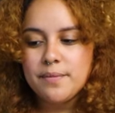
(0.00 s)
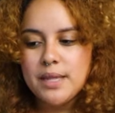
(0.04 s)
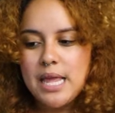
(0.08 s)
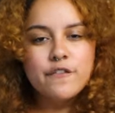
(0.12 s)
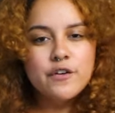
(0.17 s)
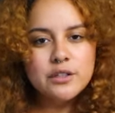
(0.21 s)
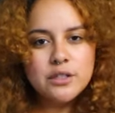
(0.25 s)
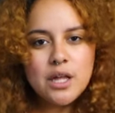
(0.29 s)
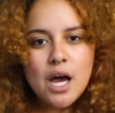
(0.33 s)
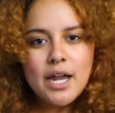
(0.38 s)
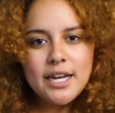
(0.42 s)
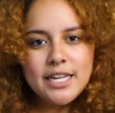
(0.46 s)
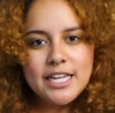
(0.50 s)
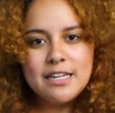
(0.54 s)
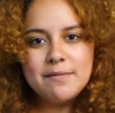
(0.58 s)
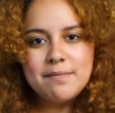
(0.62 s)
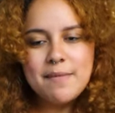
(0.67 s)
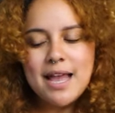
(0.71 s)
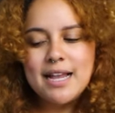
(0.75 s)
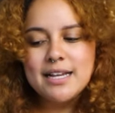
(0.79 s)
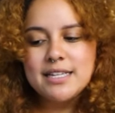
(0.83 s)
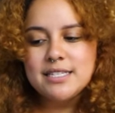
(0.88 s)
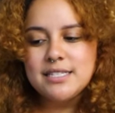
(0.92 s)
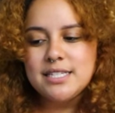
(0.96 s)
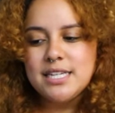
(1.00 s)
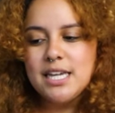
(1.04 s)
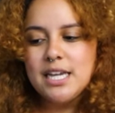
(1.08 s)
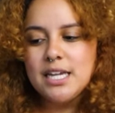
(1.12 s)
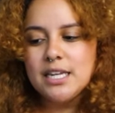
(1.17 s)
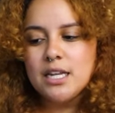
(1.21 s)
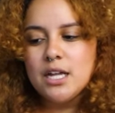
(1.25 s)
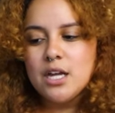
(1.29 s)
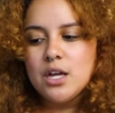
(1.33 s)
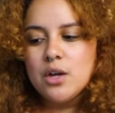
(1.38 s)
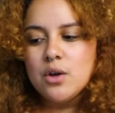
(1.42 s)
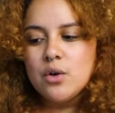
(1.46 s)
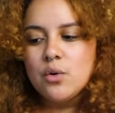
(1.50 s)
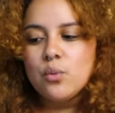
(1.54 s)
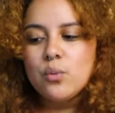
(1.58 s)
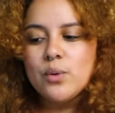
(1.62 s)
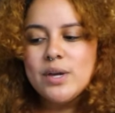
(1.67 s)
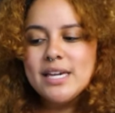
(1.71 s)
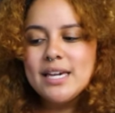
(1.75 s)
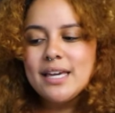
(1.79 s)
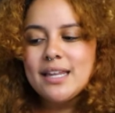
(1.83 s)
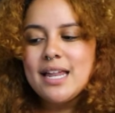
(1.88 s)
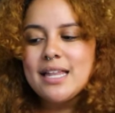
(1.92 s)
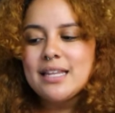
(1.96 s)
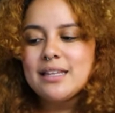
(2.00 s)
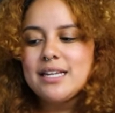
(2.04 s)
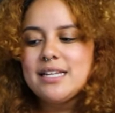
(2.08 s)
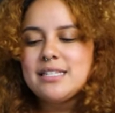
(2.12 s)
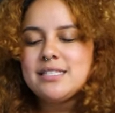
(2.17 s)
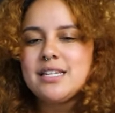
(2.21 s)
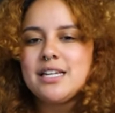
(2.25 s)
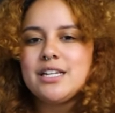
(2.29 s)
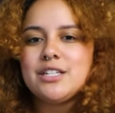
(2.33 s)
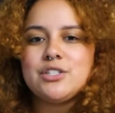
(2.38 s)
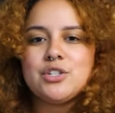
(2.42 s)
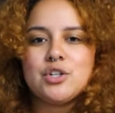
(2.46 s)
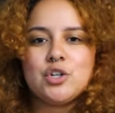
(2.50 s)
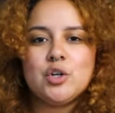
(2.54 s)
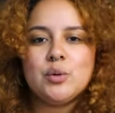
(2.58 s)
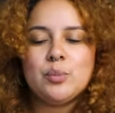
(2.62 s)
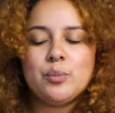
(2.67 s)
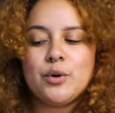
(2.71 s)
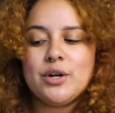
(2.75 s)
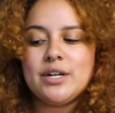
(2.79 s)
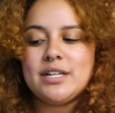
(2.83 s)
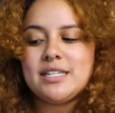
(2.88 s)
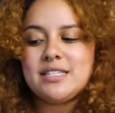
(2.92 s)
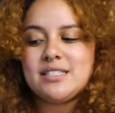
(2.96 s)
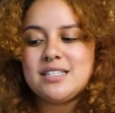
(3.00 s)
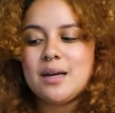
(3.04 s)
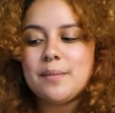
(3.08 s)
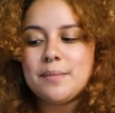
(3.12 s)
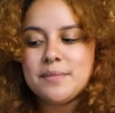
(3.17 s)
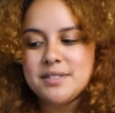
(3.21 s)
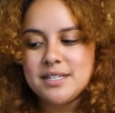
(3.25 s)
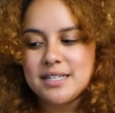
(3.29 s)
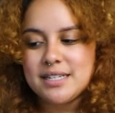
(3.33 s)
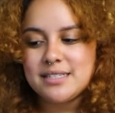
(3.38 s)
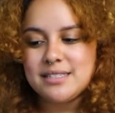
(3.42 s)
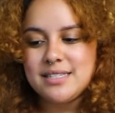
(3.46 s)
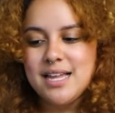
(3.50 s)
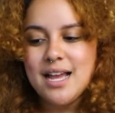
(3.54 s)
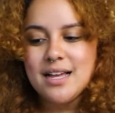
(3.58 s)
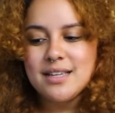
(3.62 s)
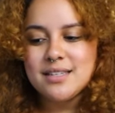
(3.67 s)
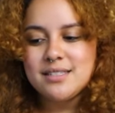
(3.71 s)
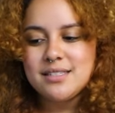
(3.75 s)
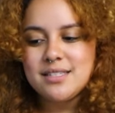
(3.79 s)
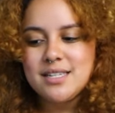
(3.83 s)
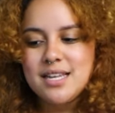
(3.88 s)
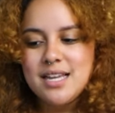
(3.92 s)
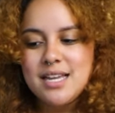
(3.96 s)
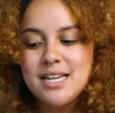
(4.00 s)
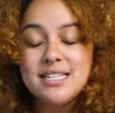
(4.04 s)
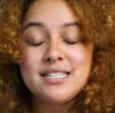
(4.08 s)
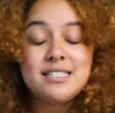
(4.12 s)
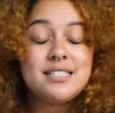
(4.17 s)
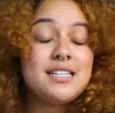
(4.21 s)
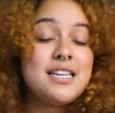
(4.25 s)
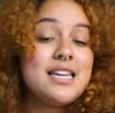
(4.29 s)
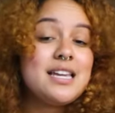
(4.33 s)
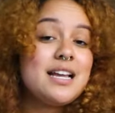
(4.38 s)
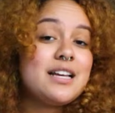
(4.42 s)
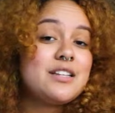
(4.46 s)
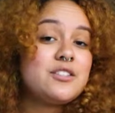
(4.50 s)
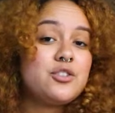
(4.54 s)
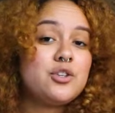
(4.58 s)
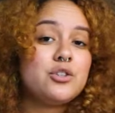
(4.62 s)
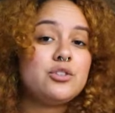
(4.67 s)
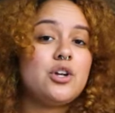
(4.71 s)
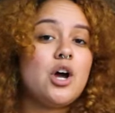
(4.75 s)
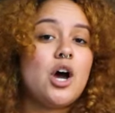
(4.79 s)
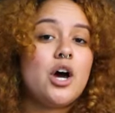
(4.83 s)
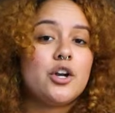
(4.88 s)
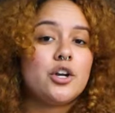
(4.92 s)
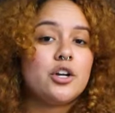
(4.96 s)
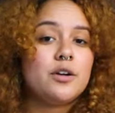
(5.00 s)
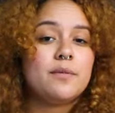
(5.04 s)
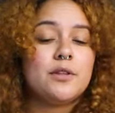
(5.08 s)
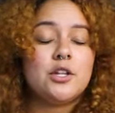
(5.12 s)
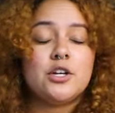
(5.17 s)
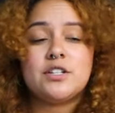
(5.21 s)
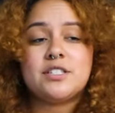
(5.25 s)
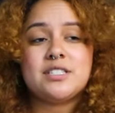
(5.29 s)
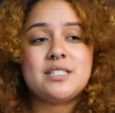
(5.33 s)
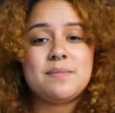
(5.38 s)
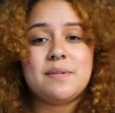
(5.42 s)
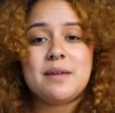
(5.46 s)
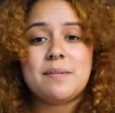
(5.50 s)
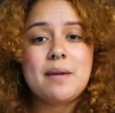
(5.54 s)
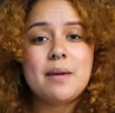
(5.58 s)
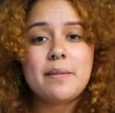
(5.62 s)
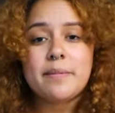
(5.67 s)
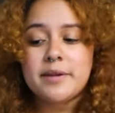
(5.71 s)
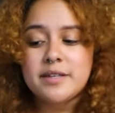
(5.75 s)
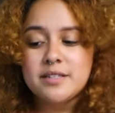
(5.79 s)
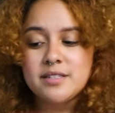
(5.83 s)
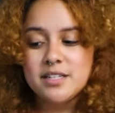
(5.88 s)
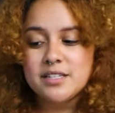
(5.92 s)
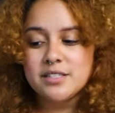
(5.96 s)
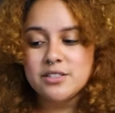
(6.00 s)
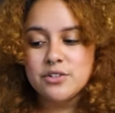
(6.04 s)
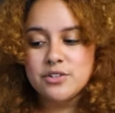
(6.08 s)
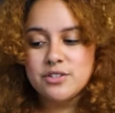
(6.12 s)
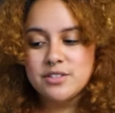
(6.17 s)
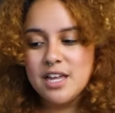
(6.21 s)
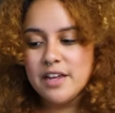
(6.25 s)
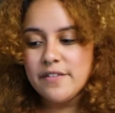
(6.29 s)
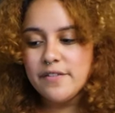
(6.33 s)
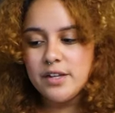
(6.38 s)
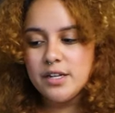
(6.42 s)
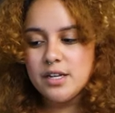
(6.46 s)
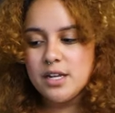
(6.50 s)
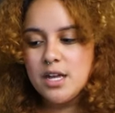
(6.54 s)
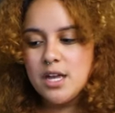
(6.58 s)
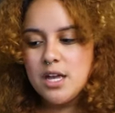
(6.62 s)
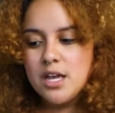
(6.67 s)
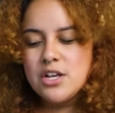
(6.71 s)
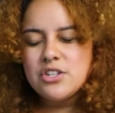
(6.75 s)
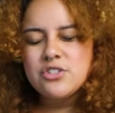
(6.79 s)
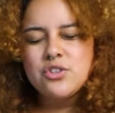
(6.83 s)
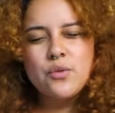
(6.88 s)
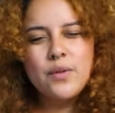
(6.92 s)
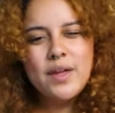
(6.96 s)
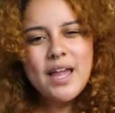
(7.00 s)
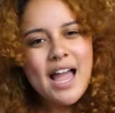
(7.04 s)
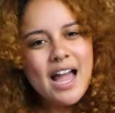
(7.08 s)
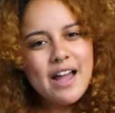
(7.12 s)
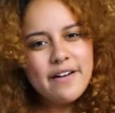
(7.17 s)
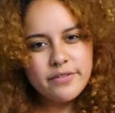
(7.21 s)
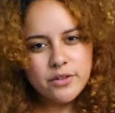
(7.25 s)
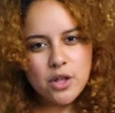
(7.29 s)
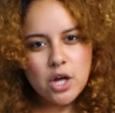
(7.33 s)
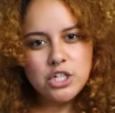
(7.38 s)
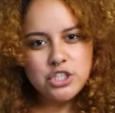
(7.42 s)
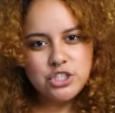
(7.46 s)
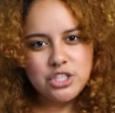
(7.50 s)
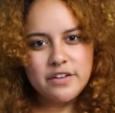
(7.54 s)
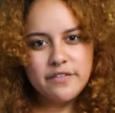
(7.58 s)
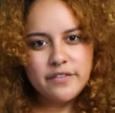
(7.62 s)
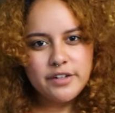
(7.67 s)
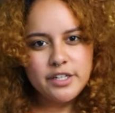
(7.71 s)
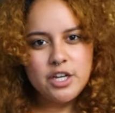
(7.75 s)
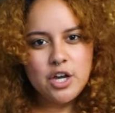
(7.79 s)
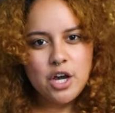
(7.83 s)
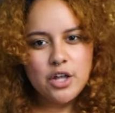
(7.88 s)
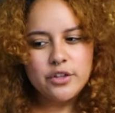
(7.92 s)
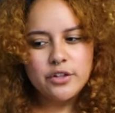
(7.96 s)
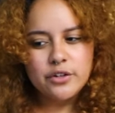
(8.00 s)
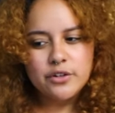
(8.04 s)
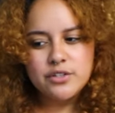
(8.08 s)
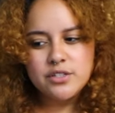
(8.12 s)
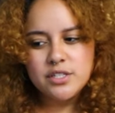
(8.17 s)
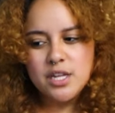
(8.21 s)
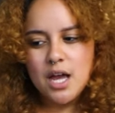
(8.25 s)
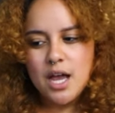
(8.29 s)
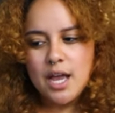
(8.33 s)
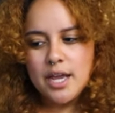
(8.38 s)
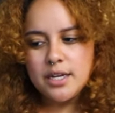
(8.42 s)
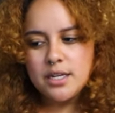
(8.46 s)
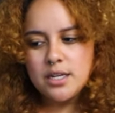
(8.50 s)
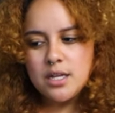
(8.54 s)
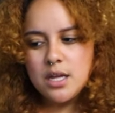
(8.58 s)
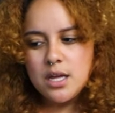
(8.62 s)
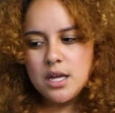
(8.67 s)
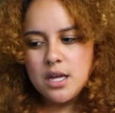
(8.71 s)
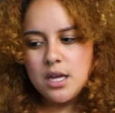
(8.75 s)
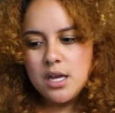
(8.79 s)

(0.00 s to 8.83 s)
For Lottie and Maxine, we can at least interpret some success, seeing as their daughter looks to be maybe six or seven. So they have longevity on their side.